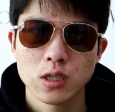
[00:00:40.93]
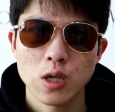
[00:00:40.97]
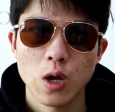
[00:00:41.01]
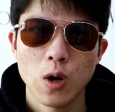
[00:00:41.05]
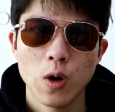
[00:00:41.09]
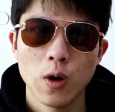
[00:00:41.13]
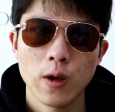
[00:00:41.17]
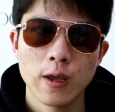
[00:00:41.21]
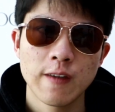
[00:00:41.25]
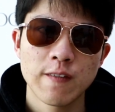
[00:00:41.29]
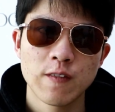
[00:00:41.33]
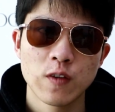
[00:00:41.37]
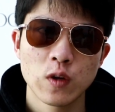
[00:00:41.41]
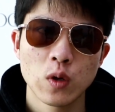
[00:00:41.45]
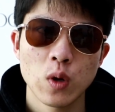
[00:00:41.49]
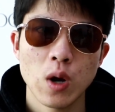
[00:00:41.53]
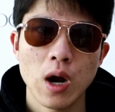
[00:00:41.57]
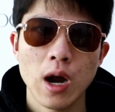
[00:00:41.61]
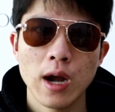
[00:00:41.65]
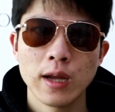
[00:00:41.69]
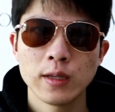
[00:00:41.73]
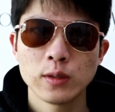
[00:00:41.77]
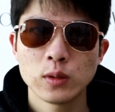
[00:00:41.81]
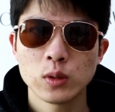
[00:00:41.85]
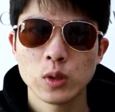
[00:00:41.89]
so if
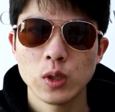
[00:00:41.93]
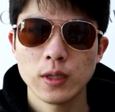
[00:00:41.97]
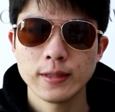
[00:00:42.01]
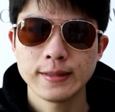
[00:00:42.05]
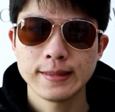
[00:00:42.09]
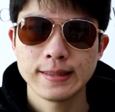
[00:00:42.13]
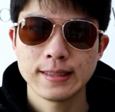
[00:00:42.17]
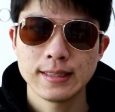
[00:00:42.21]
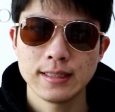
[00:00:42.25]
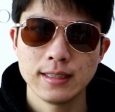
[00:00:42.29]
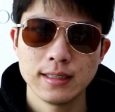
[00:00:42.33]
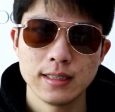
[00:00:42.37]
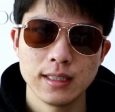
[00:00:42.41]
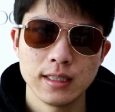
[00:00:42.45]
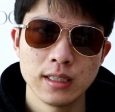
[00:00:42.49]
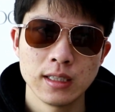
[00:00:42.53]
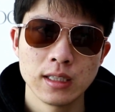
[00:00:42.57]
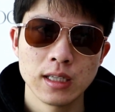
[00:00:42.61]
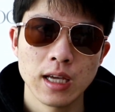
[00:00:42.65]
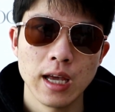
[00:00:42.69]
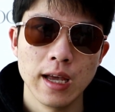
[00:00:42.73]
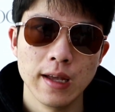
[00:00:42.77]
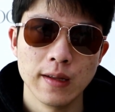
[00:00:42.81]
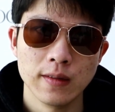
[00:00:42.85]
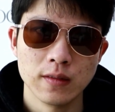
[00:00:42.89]
you are interested
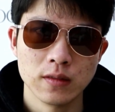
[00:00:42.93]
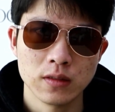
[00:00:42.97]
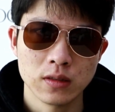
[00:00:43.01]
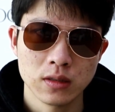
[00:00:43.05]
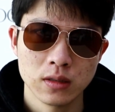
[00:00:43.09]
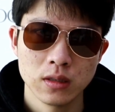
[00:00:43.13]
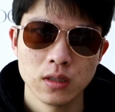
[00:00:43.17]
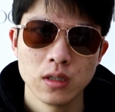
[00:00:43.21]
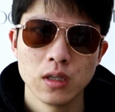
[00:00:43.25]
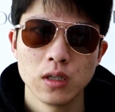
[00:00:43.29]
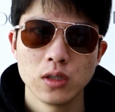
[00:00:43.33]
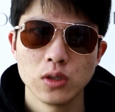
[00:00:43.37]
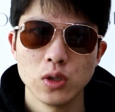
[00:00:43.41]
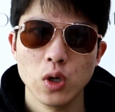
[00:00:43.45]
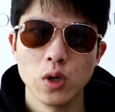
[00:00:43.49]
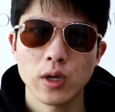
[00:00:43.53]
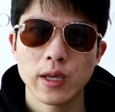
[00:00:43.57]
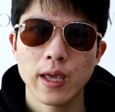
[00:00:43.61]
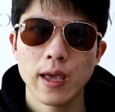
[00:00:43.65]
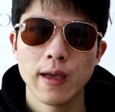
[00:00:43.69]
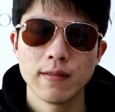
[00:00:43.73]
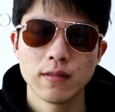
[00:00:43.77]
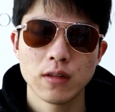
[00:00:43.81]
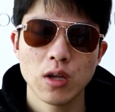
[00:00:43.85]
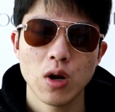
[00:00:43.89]
in it,
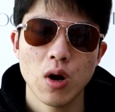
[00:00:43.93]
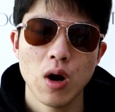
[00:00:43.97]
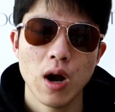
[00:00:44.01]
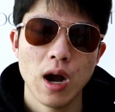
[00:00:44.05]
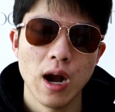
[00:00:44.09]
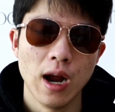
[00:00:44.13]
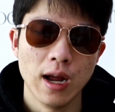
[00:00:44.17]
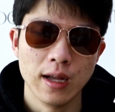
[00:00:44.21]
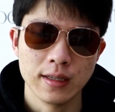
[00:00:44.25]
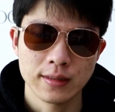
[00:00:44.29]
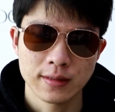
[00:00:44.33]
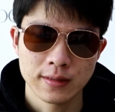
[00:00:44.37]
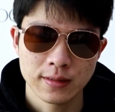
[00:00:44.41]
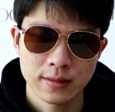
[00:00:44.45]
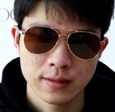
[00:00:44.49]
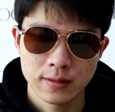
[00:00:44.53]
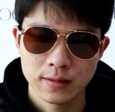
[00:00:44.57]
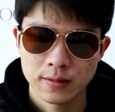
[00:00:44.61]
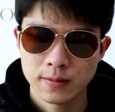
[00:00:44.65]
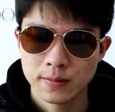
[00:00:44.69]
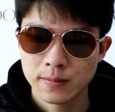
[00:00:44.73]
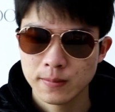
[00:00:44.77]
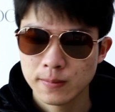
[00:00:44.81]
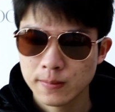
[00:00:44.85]
you can tell us.